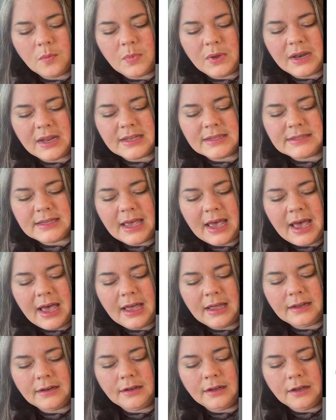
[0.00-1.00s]
but it's
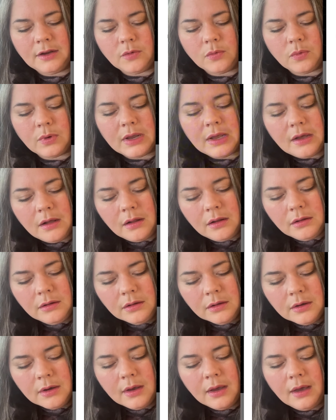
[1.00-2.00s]
at
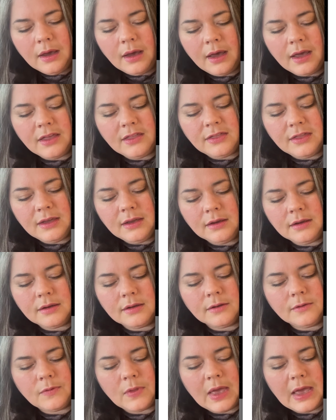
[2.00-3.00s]
L'Real, I think.